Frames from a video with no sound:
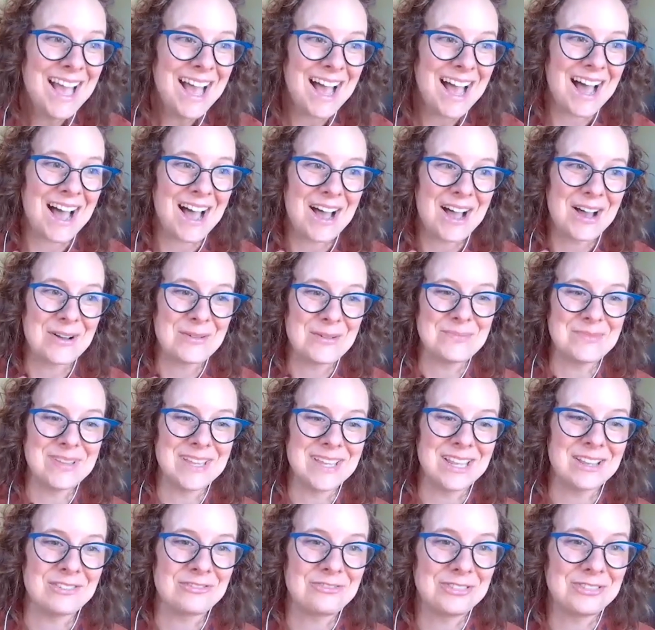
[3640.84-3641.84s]

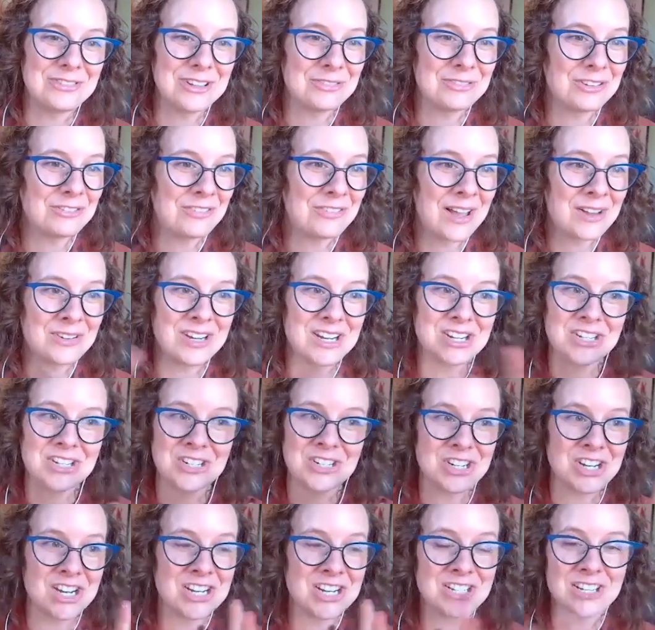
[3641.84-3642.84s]
if the foundation
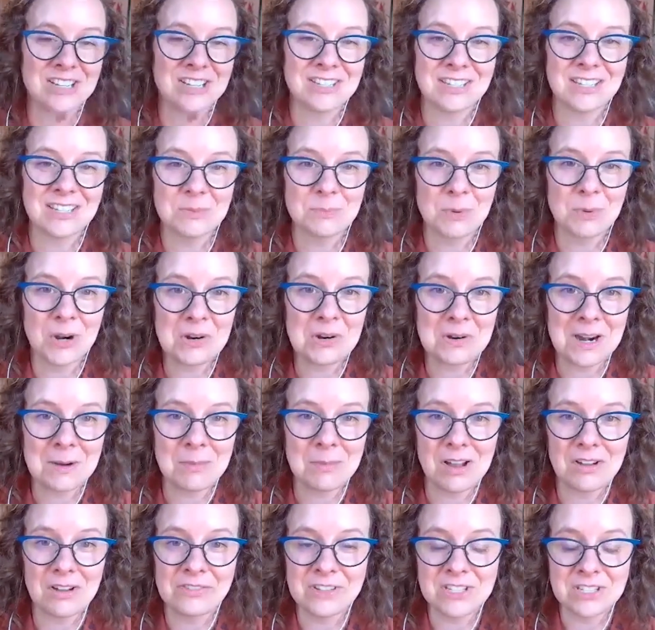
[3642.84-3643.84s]
changes its program
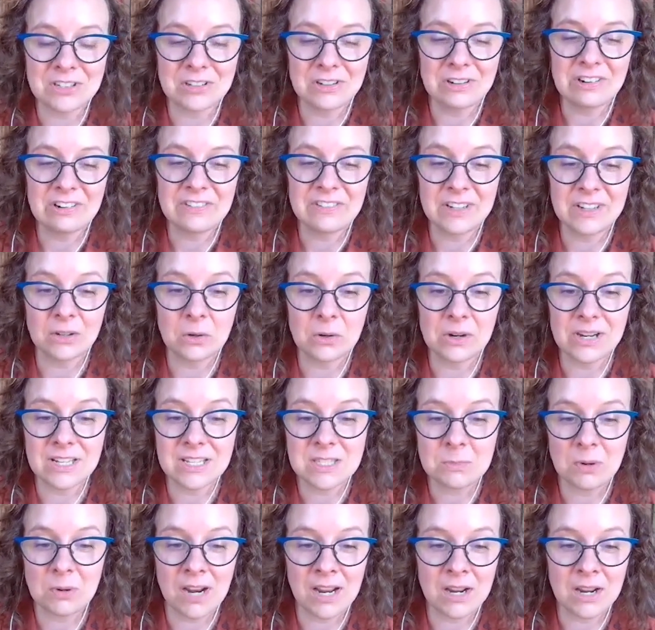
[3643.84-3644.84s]
officer or
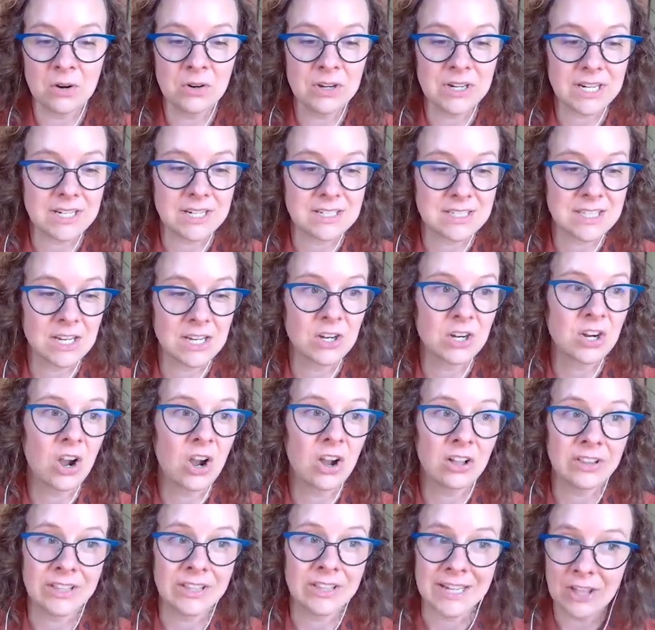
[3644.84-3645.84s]
its priorities. They're
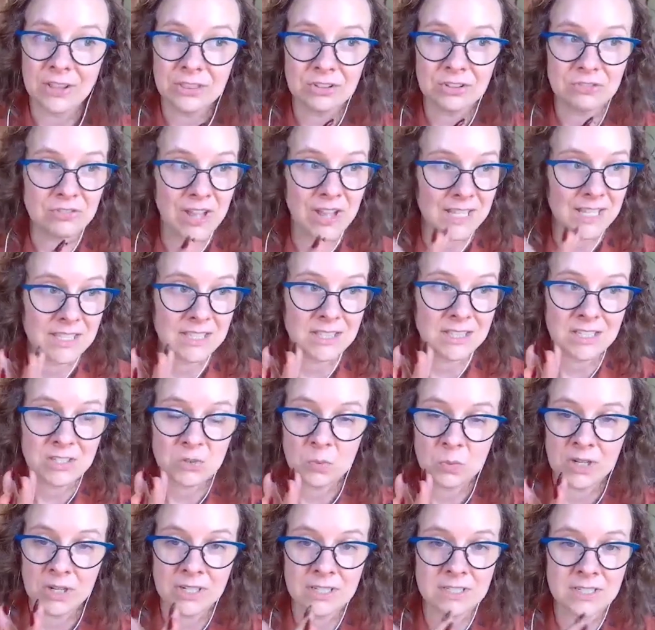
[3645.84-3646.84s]
calling out the fact that this
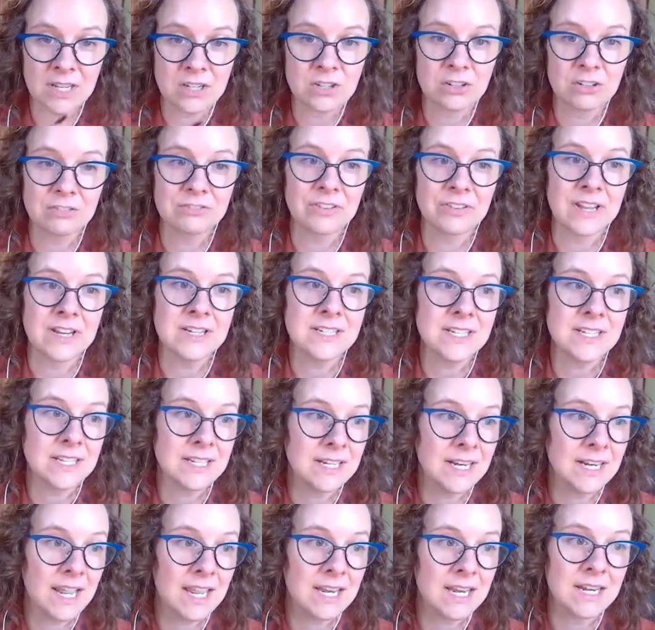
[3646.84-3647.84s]
work is
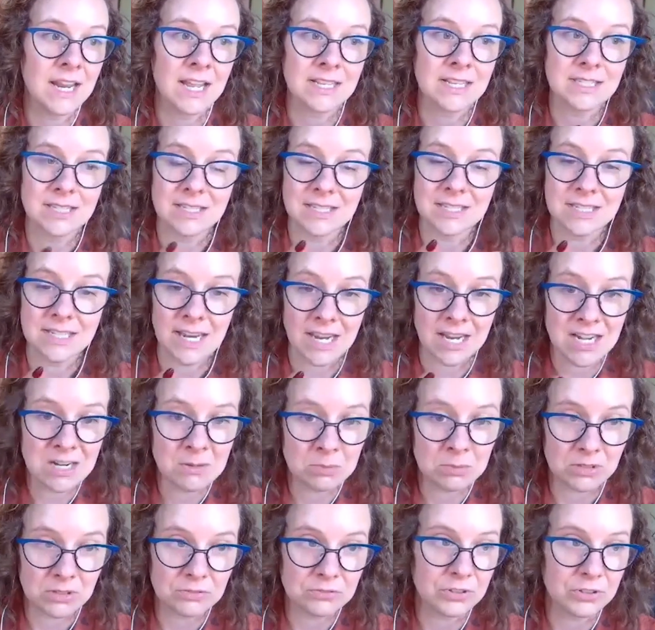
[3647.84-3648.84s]
underfunded and not
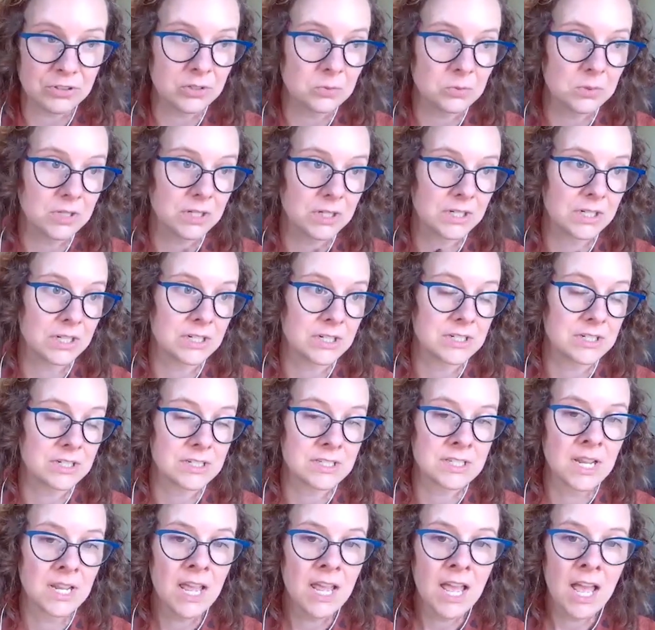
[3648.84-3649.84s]
sustainable for the
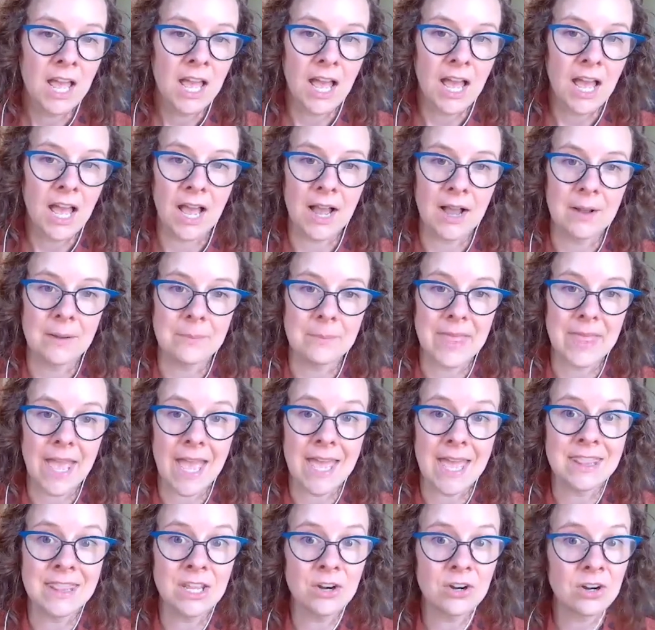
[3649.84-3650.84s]
workers.
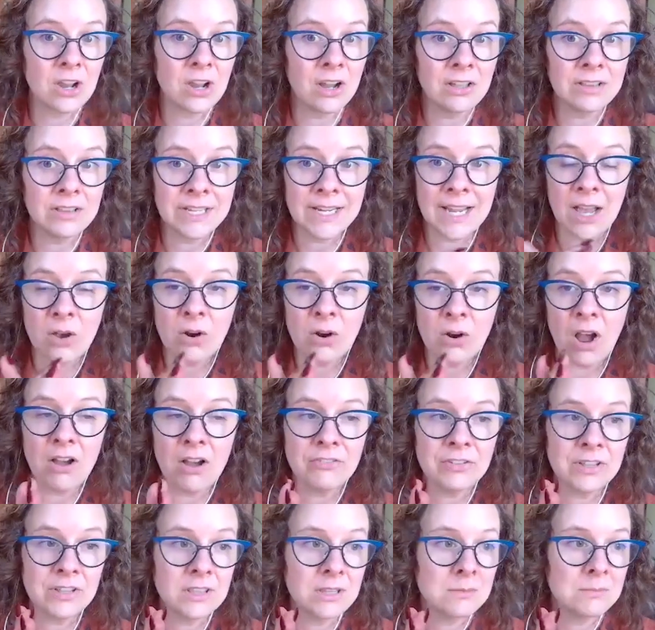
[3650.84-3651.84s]
And they're calling out
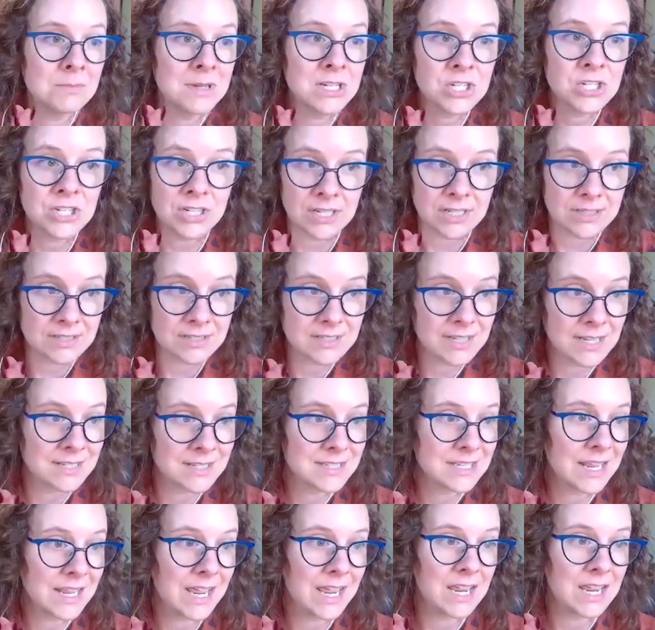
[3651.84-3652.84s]
often the missions and
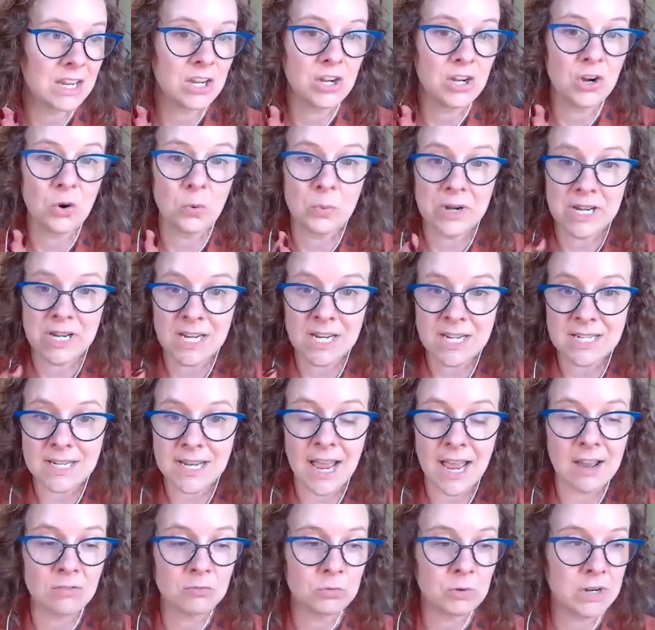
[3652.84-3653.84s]
saying, we need to
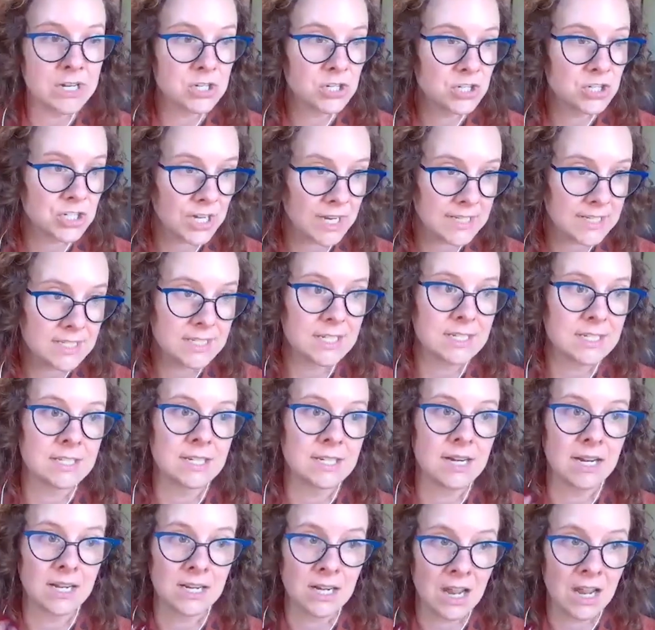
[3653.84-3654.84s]
have racial justice and
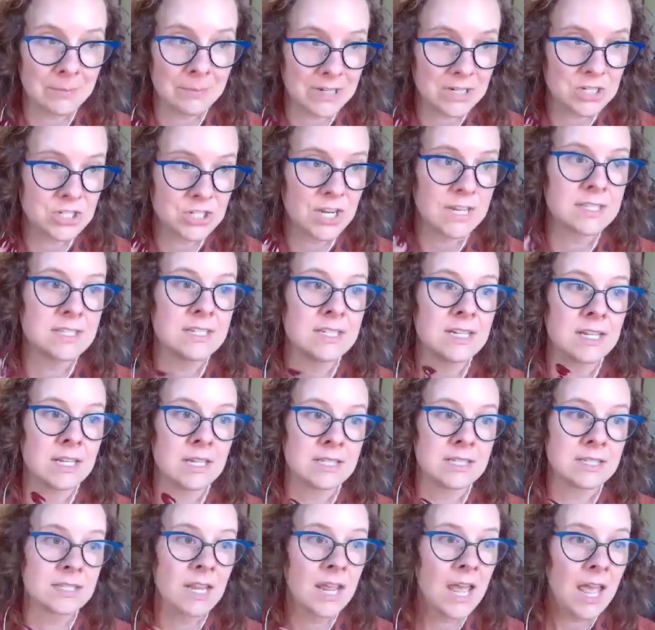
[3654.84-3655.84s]
economic
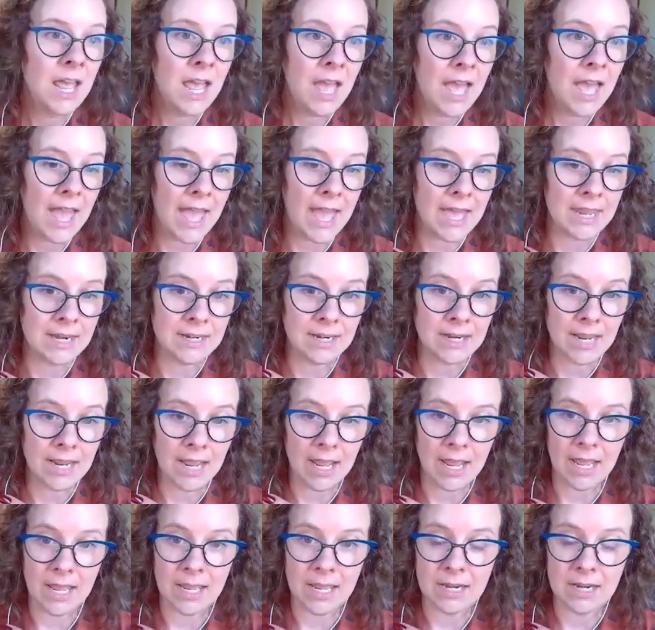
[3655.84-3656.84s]
justice and
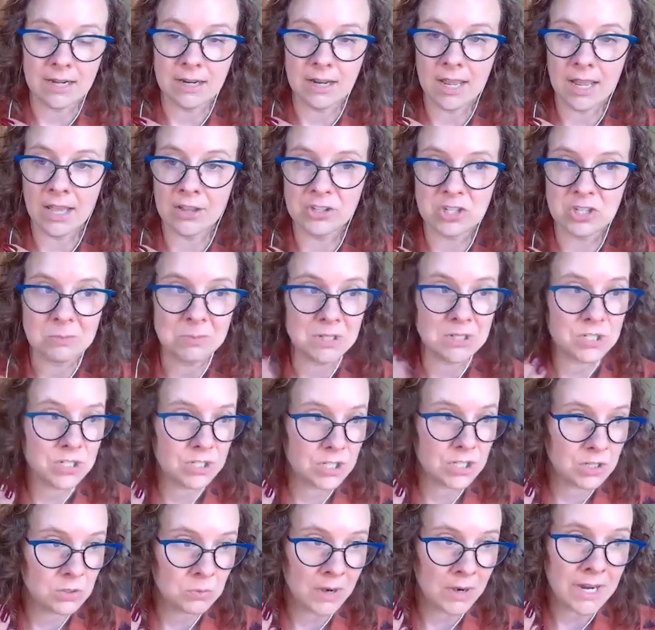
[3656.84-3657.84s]

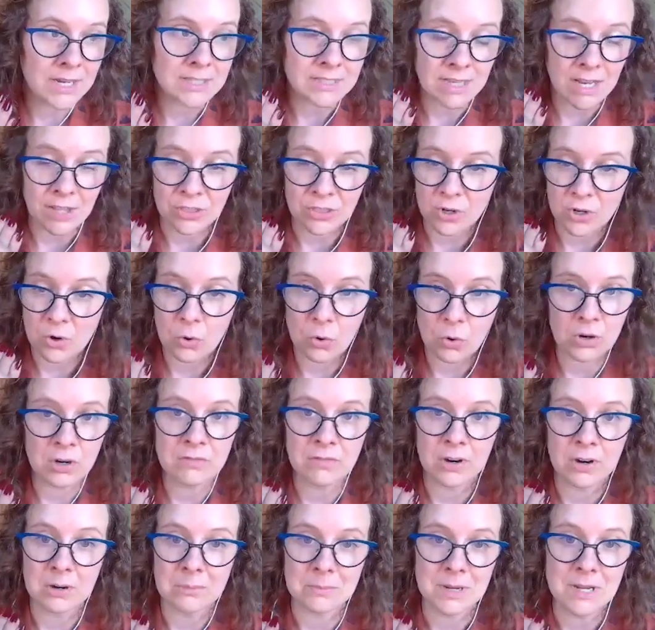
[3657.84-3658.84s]
LGBTQ rights at the core of
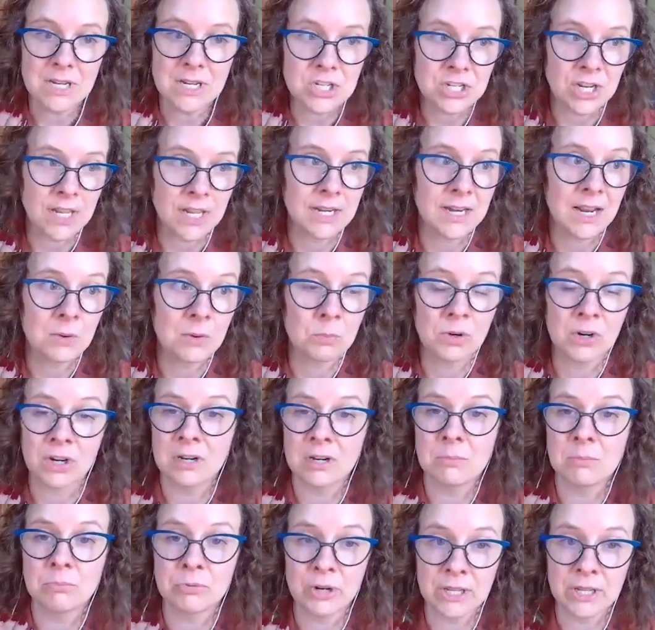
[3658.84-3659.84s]
our mission, and we're going
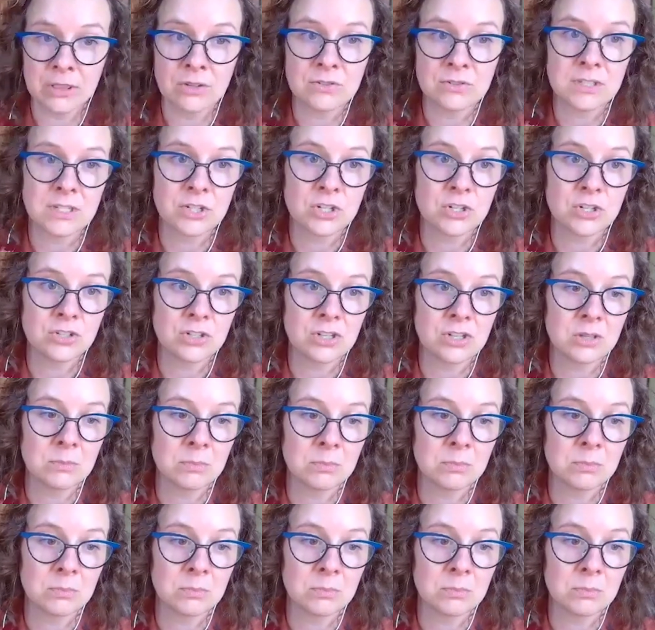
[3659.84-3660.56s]
to bring those issues to the